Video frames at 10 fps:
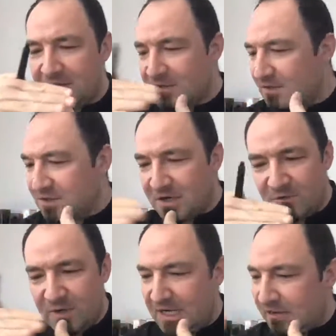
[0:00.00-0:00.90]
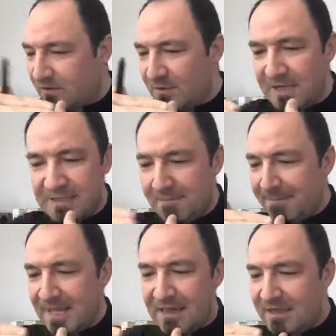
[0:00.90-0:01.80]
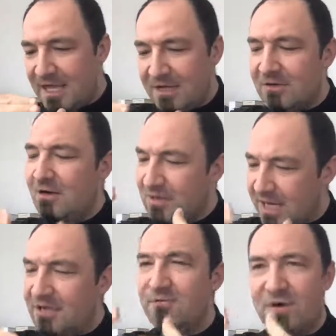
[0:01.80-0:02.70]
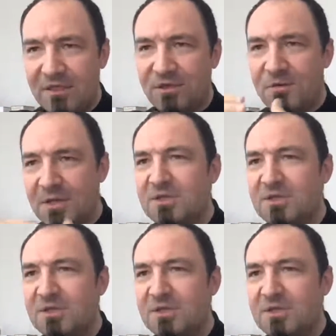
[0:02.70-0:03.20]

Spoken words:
You start reading through it, and then you've read through it.